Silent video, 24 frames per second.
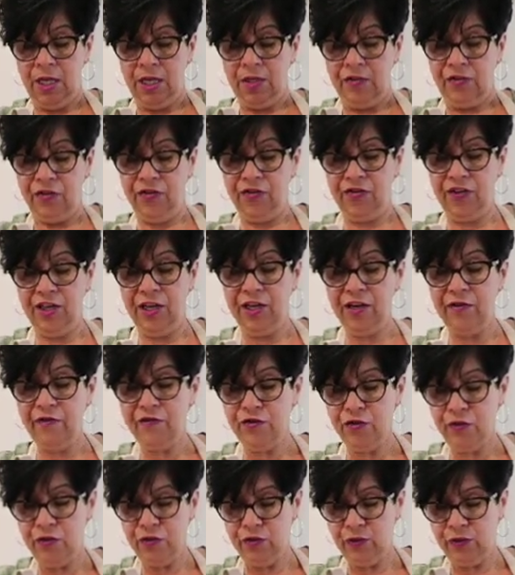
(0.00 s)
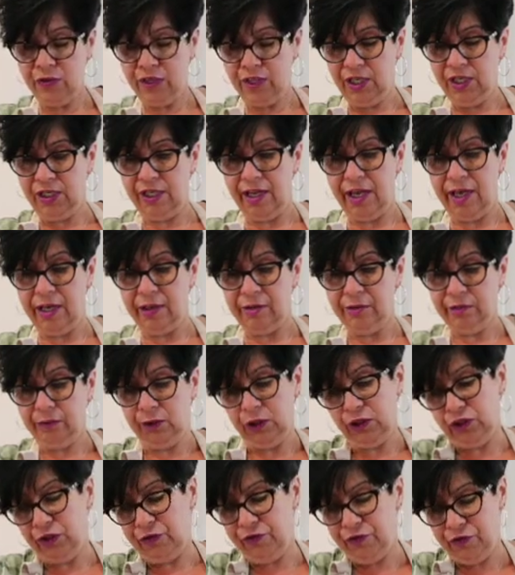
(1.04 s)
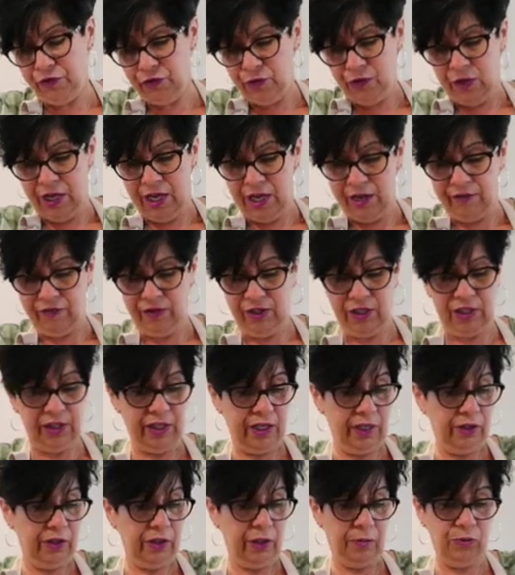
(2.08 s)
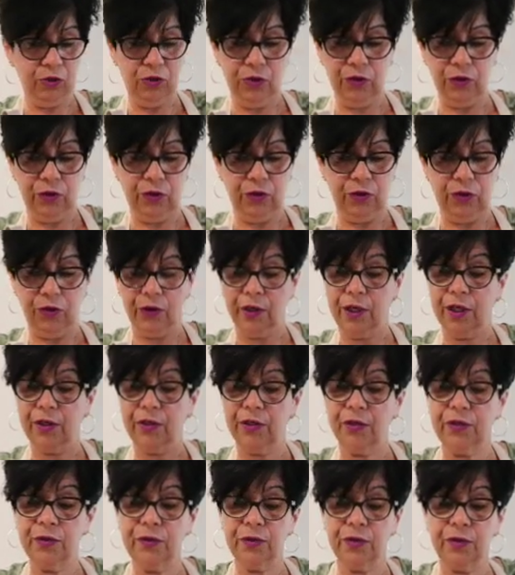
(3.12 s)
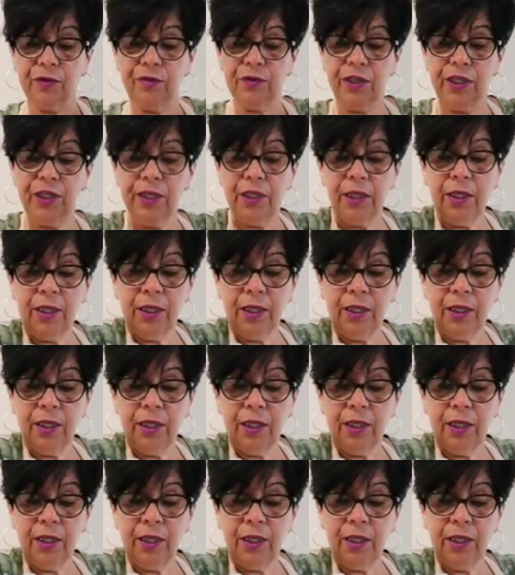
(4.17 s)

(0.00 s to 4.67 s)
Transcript: The thing if you use clay, which if you have clay, I'm sure you know how to use it, right?